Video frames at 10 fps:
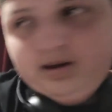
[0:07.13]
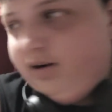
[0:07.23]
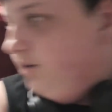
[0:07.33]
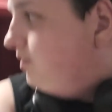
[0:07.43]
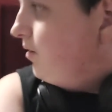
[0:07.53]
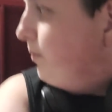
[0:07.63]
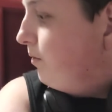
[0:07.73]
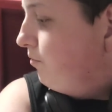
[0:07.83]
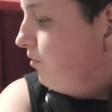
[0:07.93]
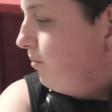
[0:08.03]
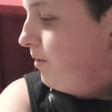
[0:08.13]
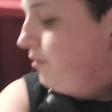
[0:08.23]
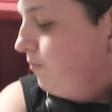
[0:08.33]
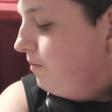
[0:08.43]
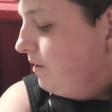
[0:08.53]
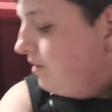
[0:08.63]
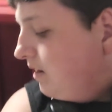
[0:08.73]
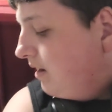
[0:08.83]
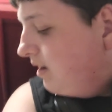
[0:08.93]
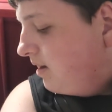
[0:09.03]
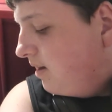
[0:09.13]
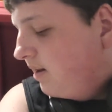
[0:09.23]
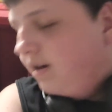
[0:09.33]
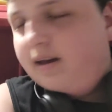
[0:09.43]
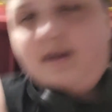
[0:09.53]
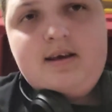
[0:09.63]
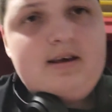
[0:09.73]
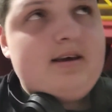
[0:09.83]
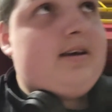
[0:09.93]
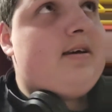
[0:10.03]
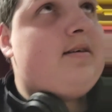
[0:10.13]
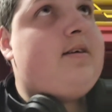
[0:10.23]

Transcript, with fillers: there, so filming location today. Yeah,